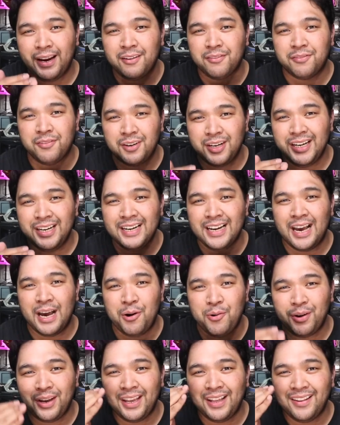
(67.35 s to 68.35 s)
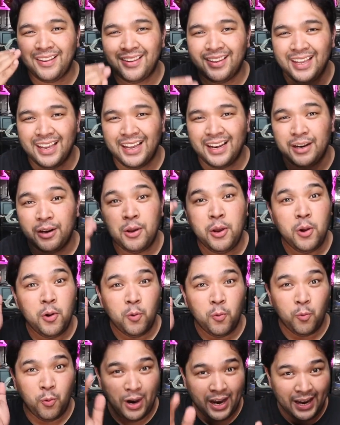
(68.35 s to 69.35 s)
every now and then.
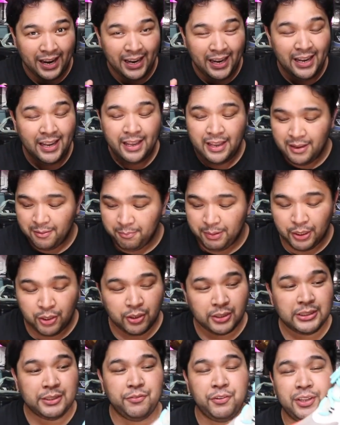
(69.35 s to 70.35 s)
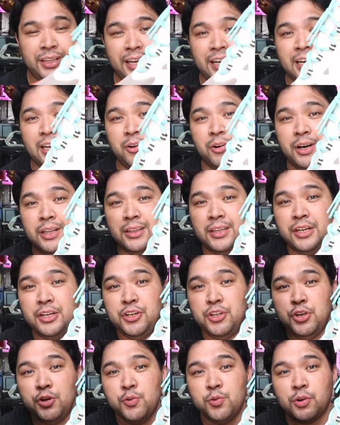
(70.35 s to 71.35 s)
Why? Because if you take a look at the
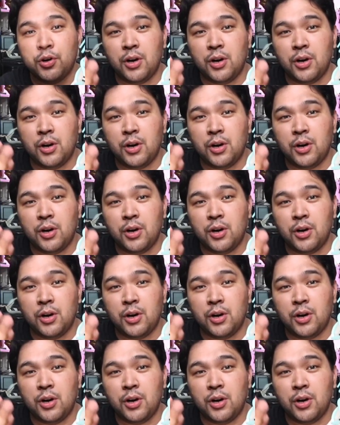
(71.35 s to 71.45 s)
new